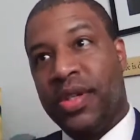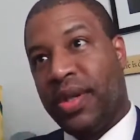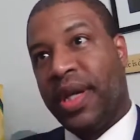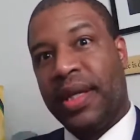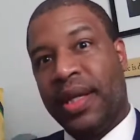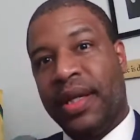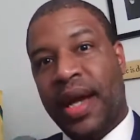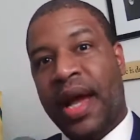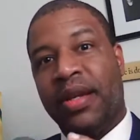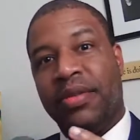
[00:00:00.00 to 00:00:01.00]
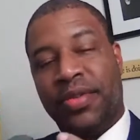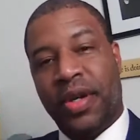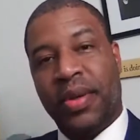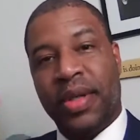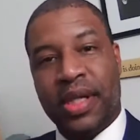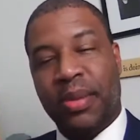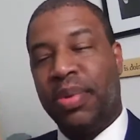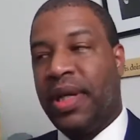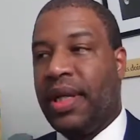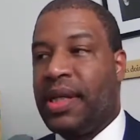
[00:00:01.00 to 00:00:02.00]
So you can click Island Forward. There's a
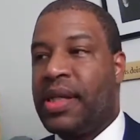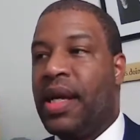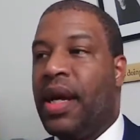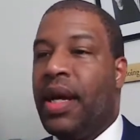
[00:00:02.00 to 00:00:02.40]
playlist.